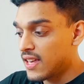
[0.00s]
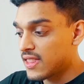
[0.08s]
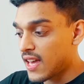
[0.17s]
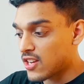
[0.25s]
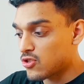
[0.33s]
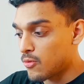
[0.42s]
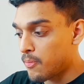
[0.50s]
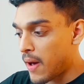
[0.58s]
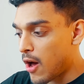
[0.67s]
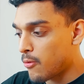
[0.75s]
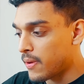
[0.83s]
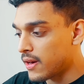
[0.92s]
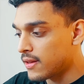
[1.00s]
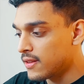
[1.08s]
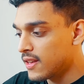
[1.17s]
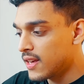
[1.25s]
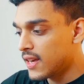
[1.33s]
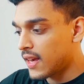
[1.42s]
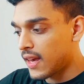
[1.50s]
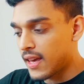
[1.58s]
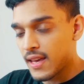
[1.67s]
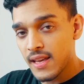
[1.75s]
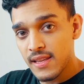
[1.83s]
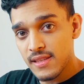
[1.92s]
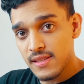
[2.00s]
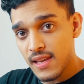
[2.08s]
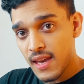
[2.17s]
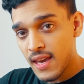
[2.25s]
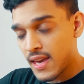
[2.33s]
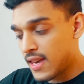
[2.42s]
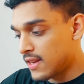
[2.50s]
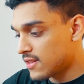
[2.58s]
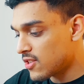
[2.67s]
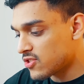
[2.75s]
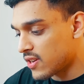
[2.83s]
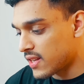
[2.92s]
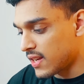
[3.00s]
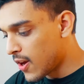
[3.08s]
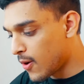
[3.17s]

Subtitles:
The actual power button, it's a Touch ID.